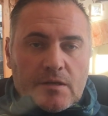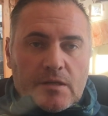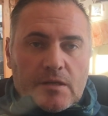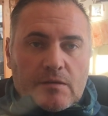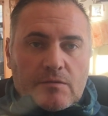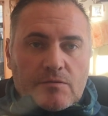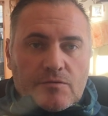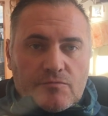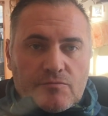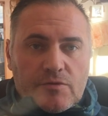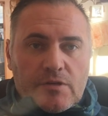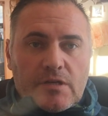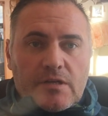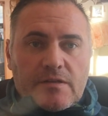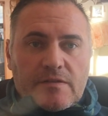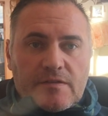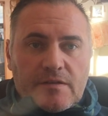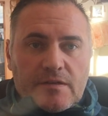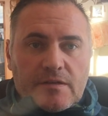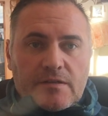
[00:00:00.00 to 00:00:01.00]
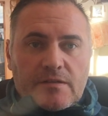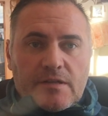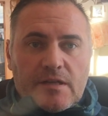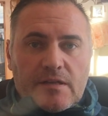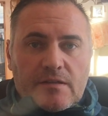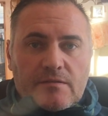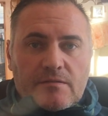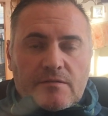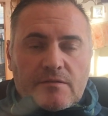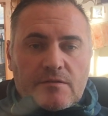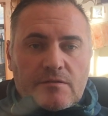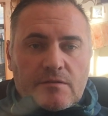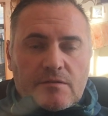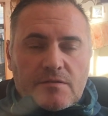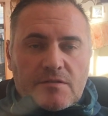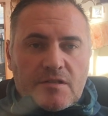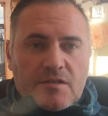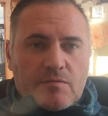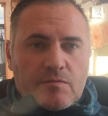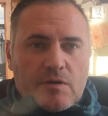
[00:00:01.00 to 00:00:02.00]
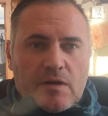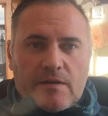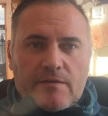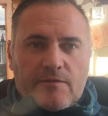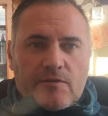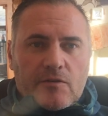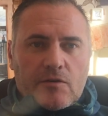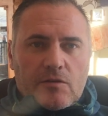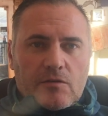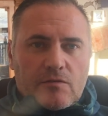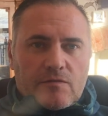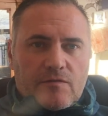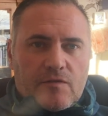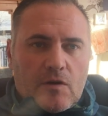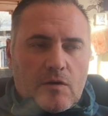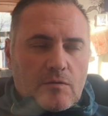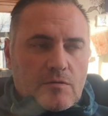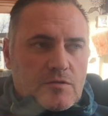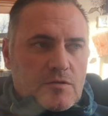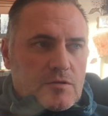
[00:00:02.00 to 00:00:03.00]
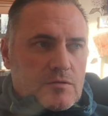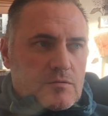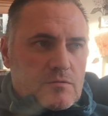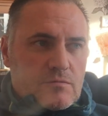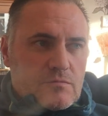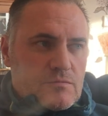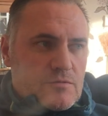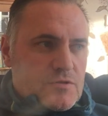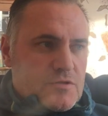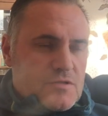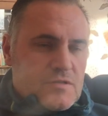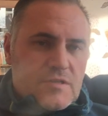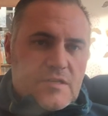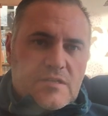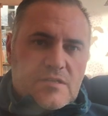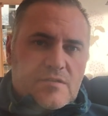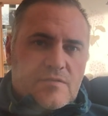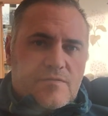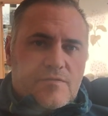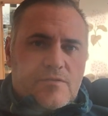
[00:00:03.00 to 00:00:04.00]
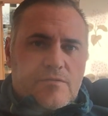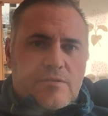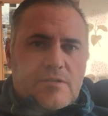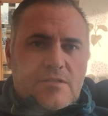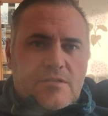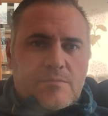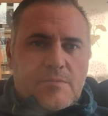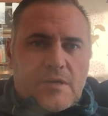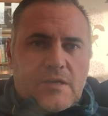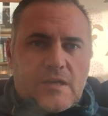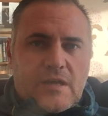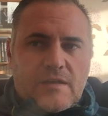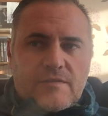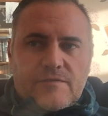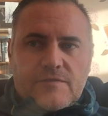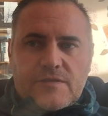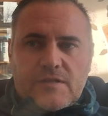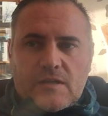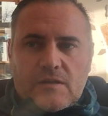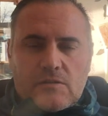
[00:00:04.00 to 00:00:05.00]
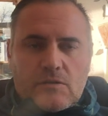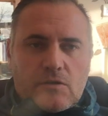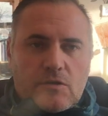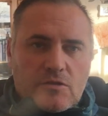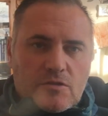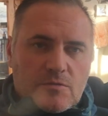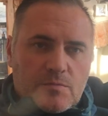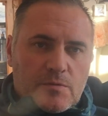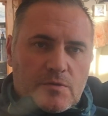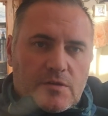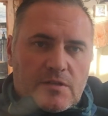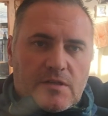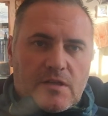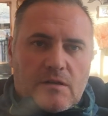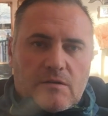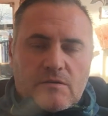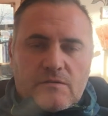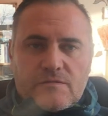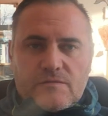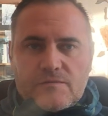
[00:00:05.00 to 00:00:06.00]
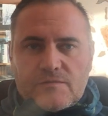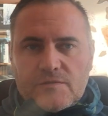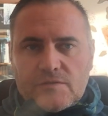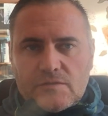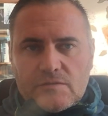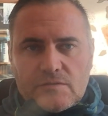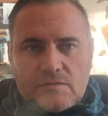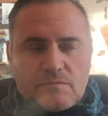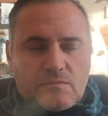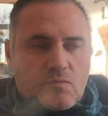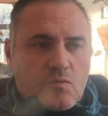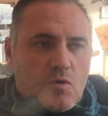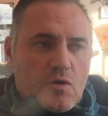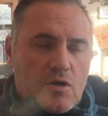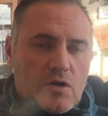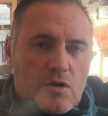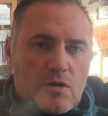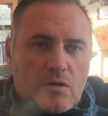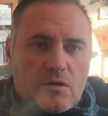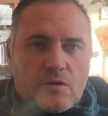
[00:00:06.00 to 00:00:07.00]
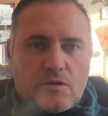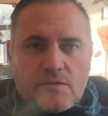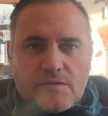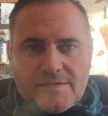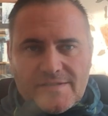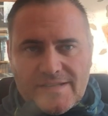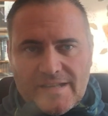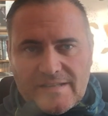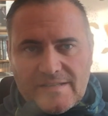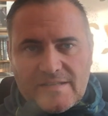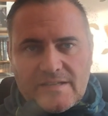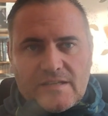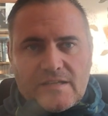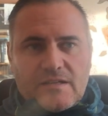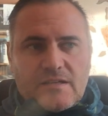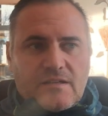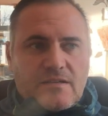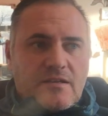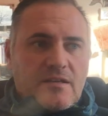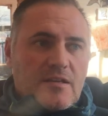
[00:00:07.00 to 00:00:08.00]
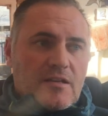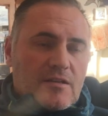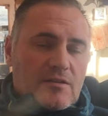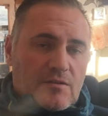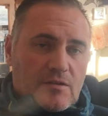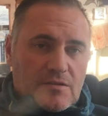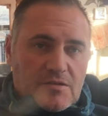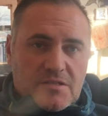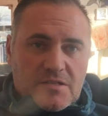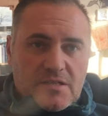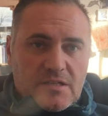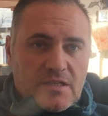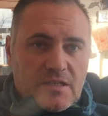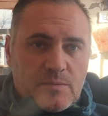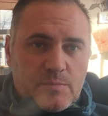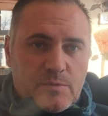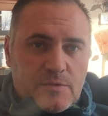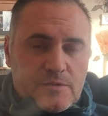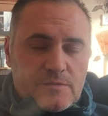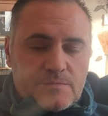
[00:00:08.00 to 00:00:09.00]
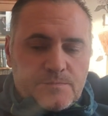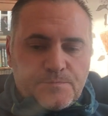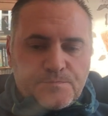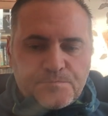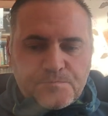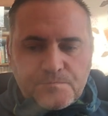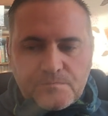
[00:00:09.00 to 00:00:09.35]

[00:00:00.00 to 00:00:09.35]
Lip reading: I was really thinking then, is this what I've got to look forward to? Just this for the rest of my life? In now a hospital, in out of work, on the settee, not sleeping.